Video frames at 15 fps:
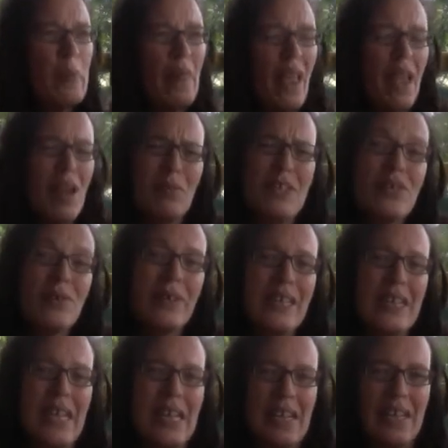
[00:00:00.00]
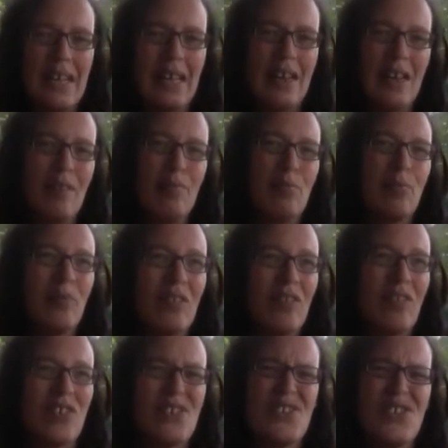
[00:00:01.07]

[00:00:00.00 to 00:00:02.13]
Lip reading: And we're doing that, and we've got to